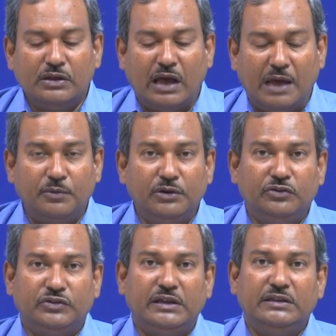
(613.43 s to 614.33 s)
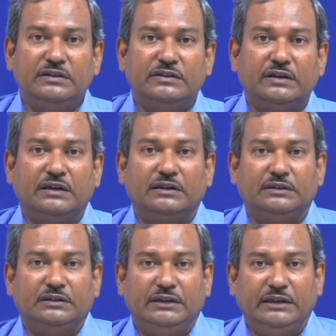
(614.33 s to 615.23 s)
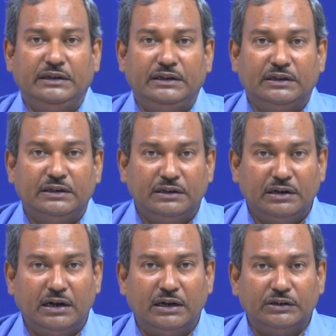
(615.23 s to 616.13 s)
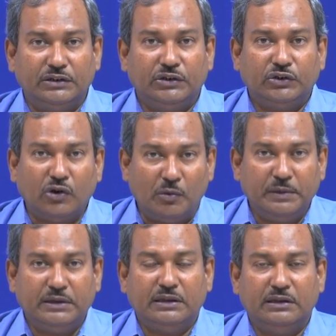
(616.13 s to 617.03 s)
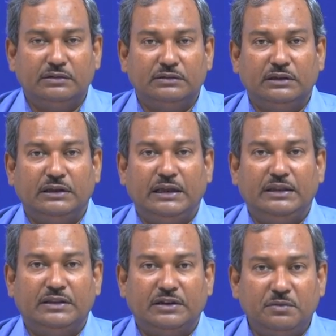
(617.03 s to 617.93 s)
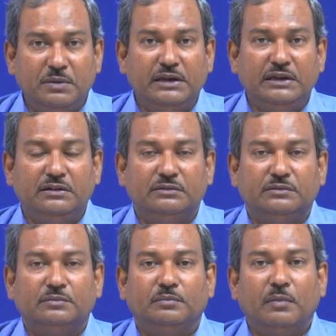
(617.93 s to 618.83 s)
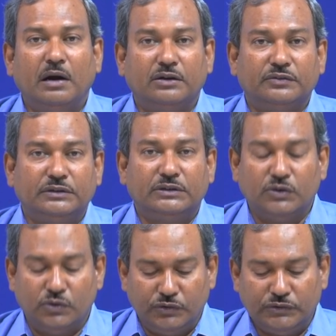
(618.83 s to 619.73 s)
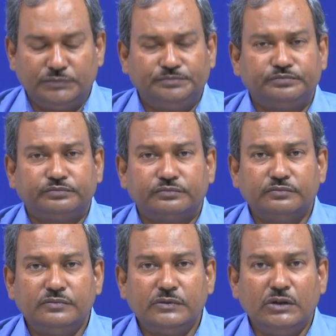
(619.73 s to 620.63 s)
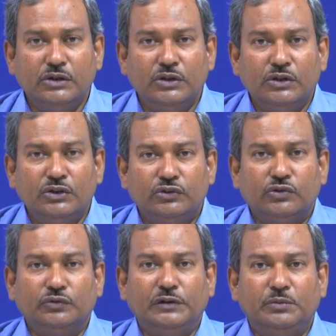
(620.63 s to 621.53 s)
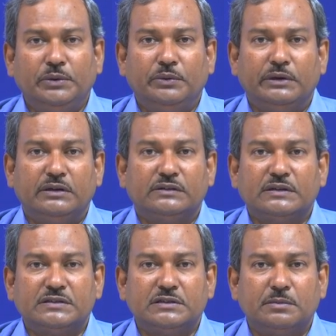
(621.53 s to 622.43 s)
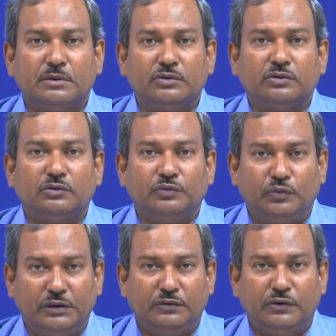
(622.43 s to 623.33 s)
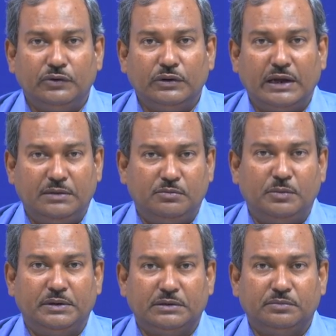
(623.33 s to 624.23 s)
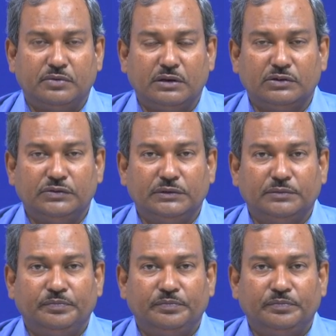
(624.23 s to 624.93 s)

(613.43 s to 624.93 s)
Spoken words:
I am going to change the topic in the remaining part of the course. So far we were discussing about fluid flow and momentum transfer.